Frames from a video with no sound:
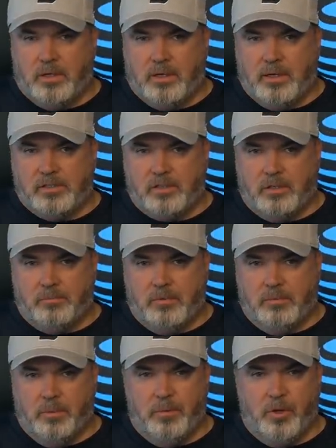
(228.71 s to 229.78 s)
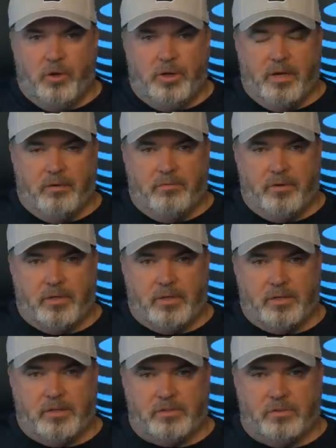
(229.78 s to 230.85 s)
Uh, that's the the beauty of
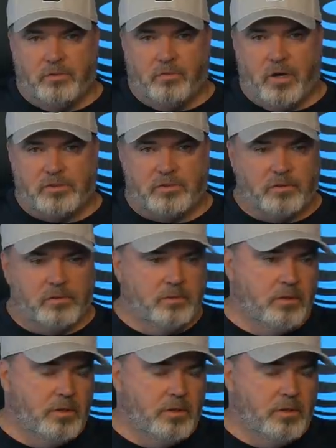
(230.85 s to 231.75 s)
uh, this new roster.